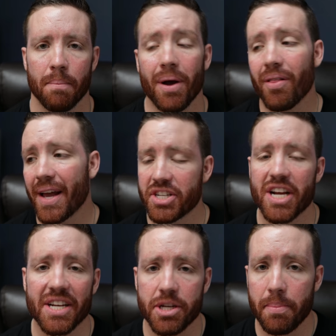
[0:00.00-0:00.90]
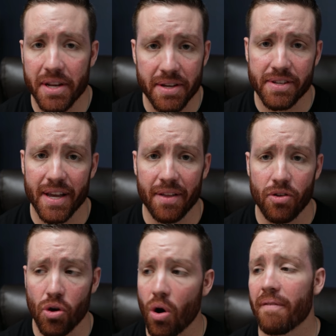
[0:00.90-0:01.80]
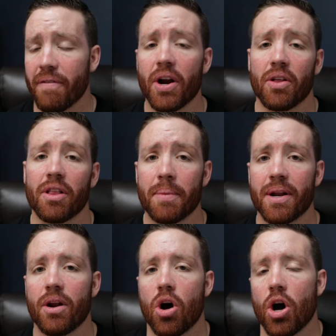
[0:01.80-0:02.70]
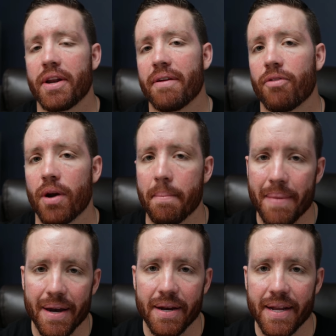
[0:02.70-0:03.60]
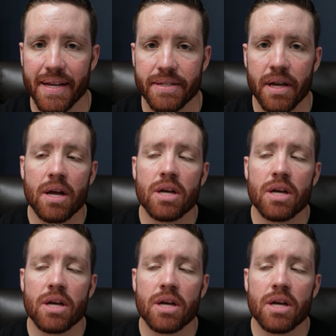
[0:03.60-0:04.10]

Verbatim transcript: But like ChatGPT said, you are very limited on different amenities,